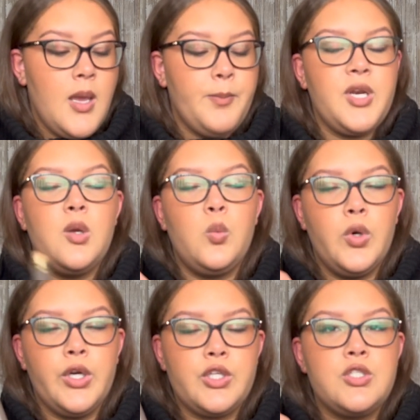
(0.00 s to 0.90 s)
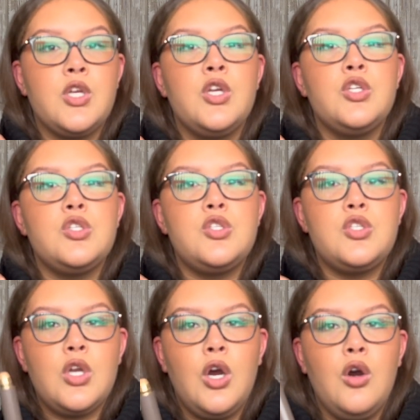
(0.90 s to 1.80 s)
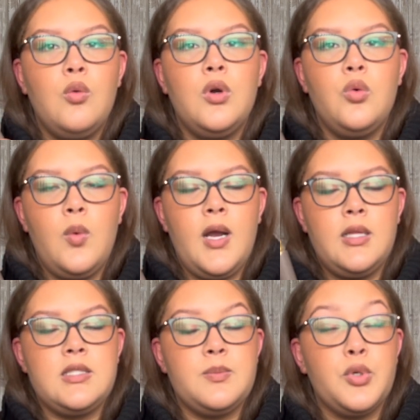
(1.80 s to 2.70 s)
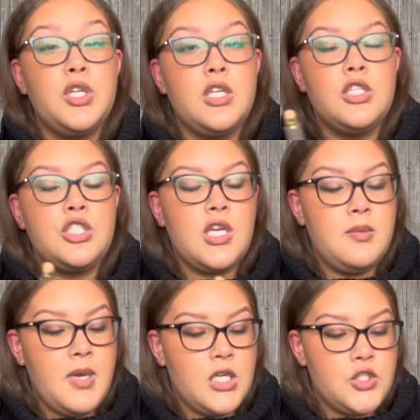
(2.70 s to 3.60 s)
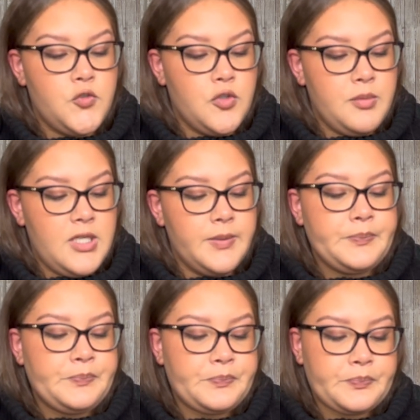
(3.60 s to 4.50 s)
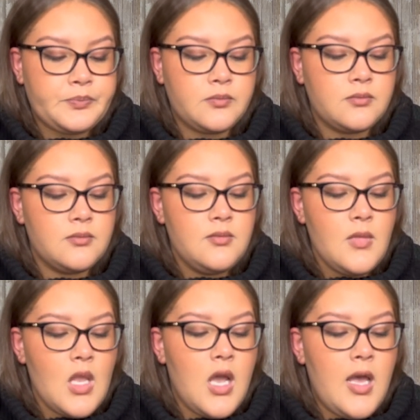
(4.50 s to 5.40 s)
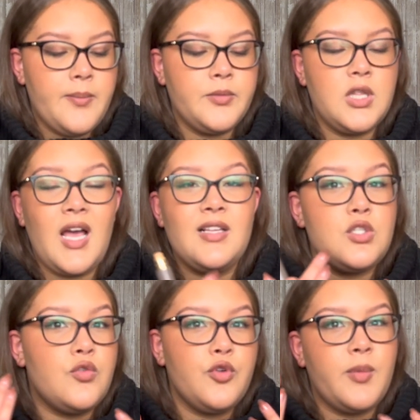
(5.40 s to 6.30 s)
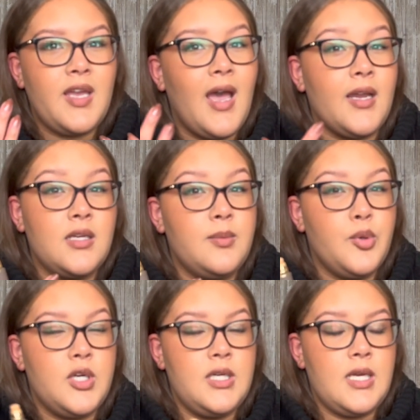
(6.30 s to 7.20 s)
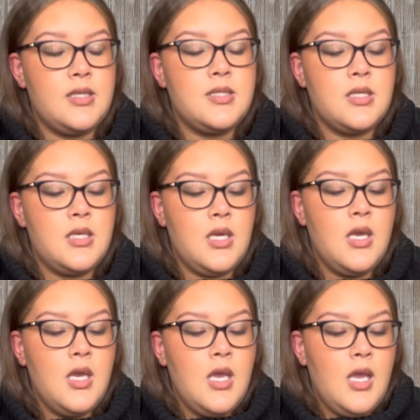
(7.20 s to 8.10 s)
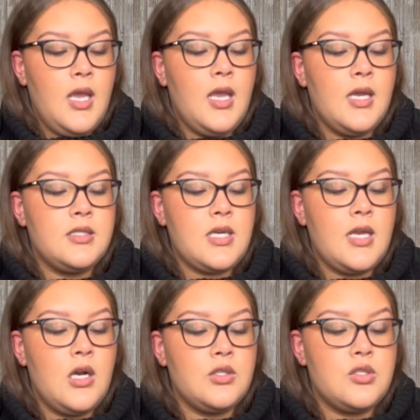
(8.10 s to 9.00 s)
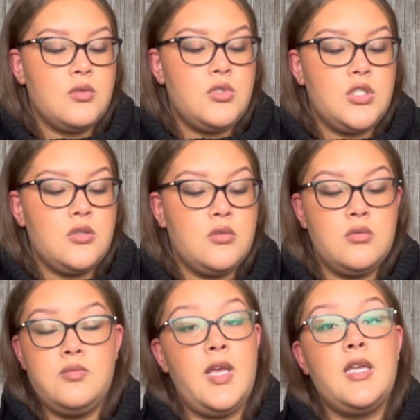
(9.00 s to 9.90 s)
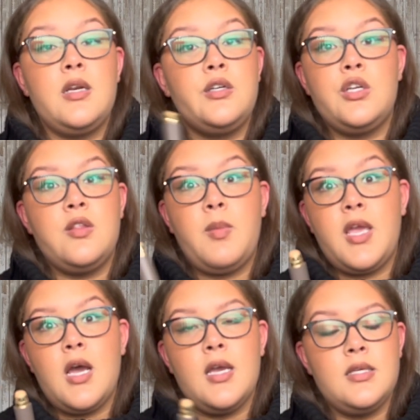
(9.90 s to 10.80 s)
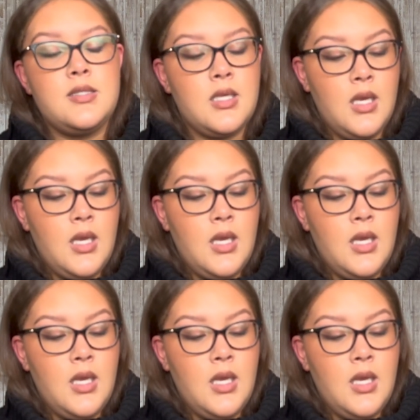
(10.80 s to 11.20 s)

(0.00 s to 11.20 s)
But it works so well. It's a pretty good shade match for me. Glides over my acne pretty nicely. And I also do like it underneath my eyes.